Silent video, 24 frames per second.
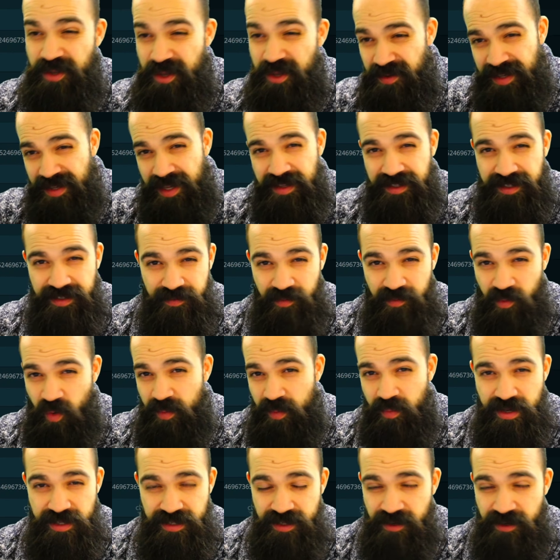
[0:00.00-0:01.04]
you said
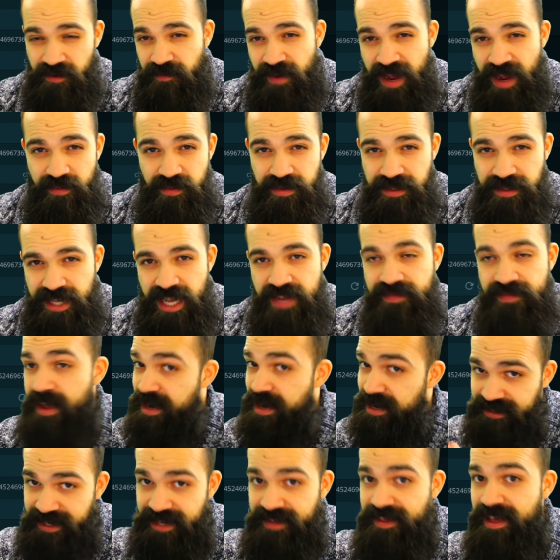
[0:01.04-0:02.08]
1.05 was safe. I
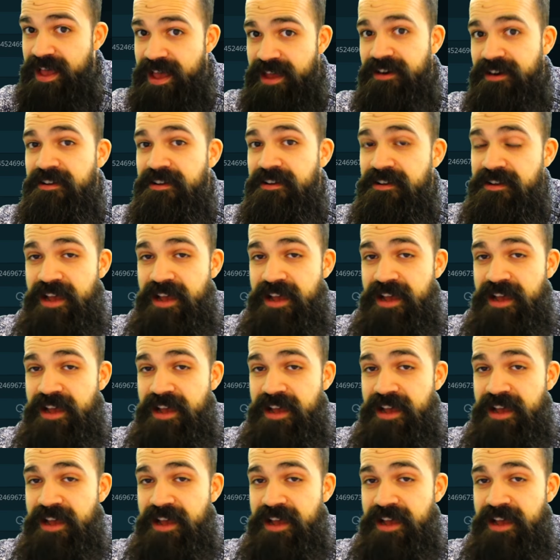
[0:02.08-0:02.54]
didn't say that.